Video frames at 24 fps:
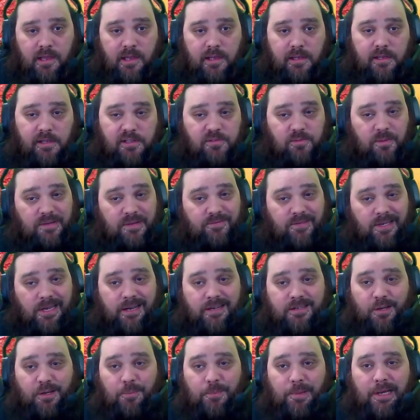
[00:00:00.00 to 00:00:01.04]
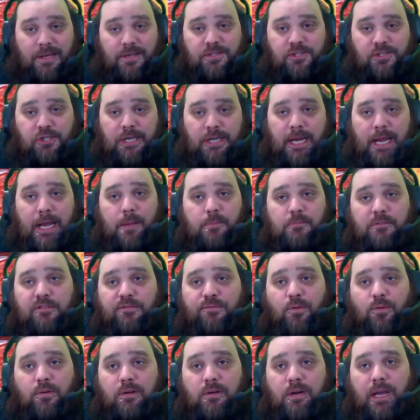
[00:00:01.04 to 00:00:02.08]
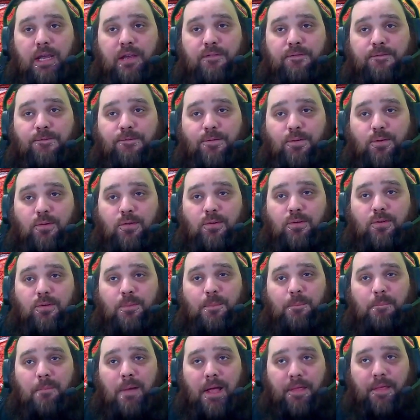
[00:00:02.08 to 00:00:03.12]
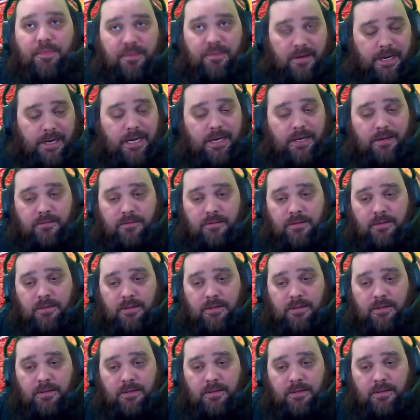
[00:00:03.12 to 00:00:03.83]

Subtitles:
because we've talked about jams for a full month now.